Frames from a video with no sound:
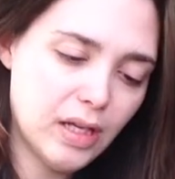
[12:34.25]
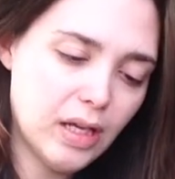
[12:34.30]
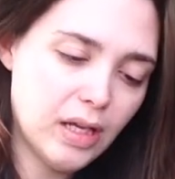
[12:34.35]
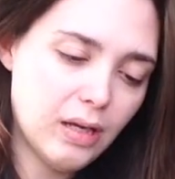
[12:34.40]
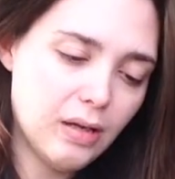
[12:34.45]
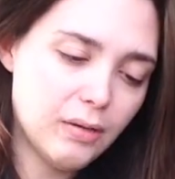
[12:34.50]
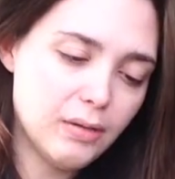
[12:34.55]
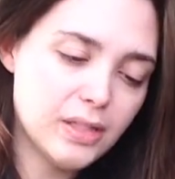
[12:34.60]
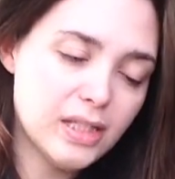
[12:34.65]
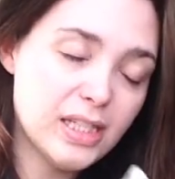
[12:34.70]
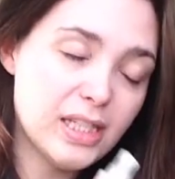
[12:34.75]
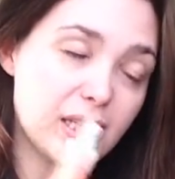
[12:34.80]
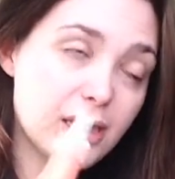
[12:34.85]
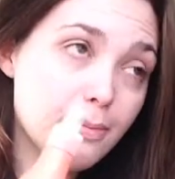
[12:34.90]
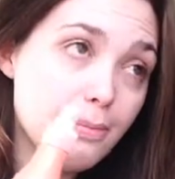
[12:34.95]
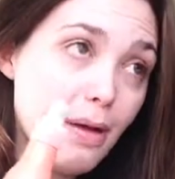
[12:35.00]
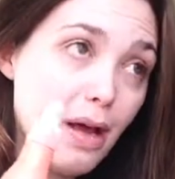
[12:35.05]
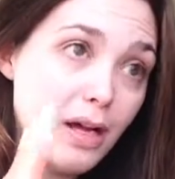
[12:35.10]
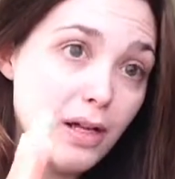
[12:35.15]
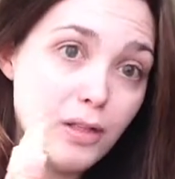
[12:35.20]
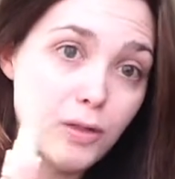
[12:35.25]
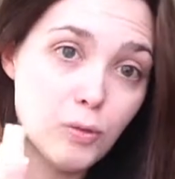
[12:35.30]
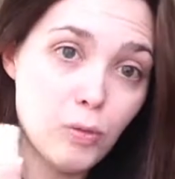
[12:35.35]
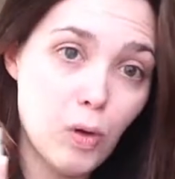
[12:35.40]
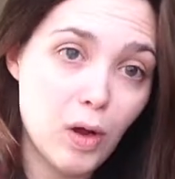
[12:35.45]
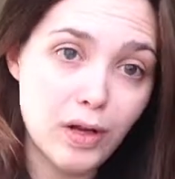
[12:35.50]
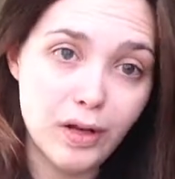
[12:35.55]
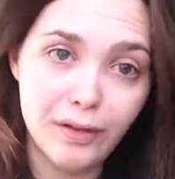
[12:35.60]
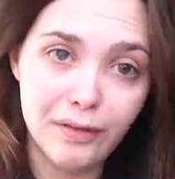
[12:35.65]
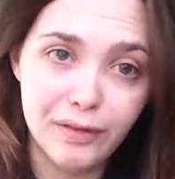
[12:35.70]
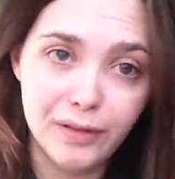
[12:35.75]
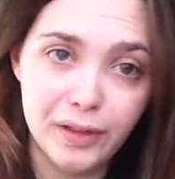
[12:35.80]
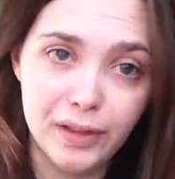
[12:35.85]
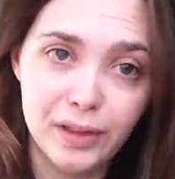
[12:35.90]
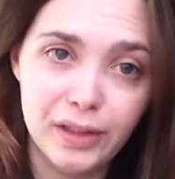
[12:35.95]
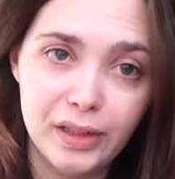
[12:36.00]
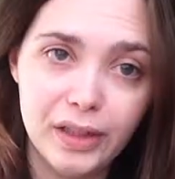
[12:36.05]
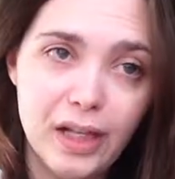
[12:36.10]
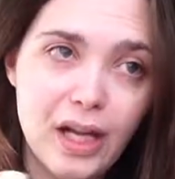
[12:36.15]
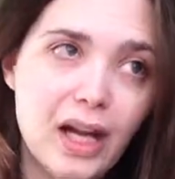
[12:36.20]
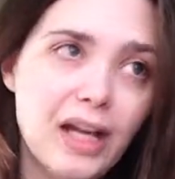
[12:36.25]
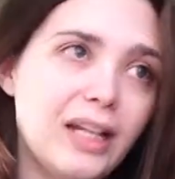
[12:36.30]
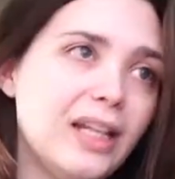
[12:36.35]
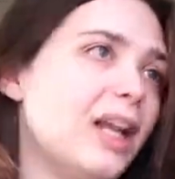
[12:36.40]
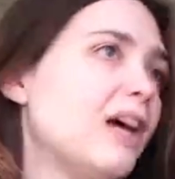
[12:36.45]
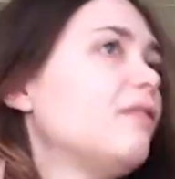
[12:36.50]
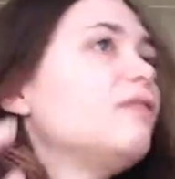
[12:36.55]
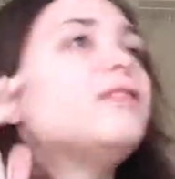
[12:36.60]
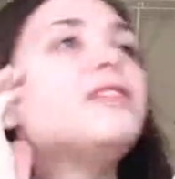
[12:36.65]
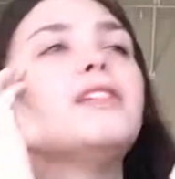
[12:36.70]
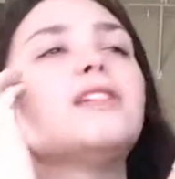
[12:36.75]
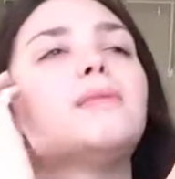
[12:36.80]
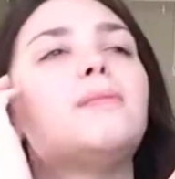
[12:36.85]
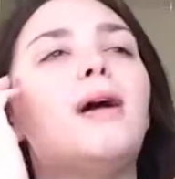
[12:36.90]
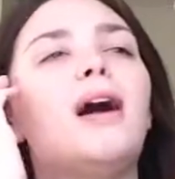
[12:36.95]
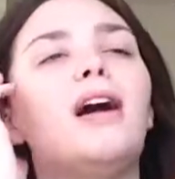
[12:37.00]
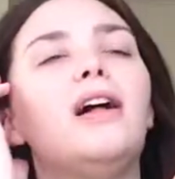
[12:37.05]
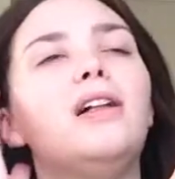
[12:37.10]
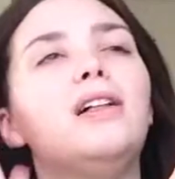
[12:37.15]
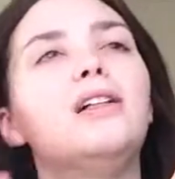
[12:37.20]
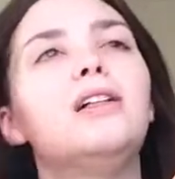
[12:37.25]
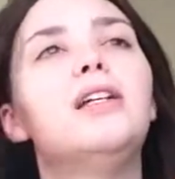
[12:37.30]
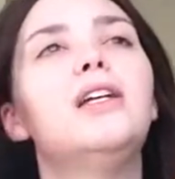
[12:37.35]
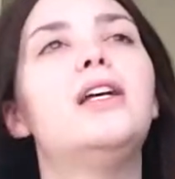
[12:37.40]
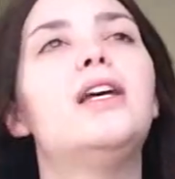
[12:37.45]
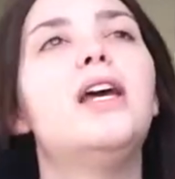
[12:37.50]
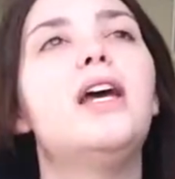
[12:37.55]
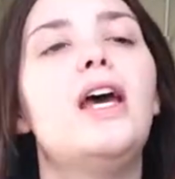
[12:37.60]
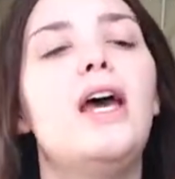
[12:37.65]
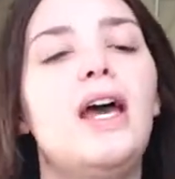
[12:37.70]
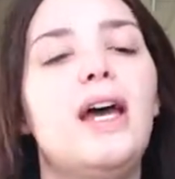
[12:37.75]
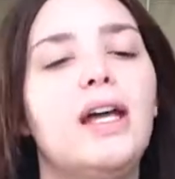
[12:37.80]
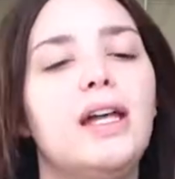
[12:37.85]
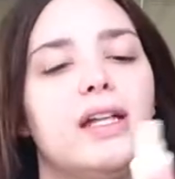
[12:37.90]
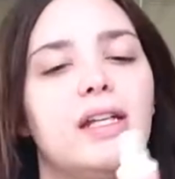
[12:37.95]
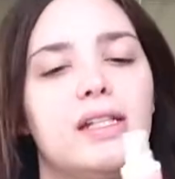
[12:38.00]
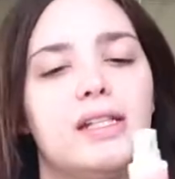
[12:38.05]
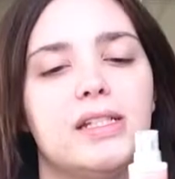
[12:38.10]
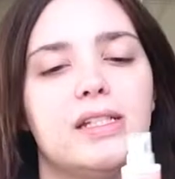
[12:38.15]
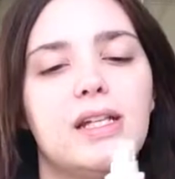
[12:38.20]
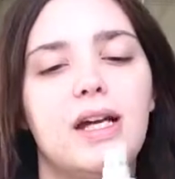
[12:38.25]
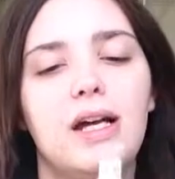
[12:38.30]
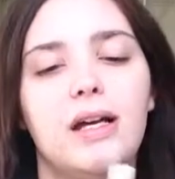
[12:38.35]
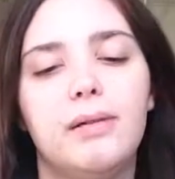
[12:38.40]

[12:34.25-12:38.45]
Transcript: it smells wonderful. I love the smell, and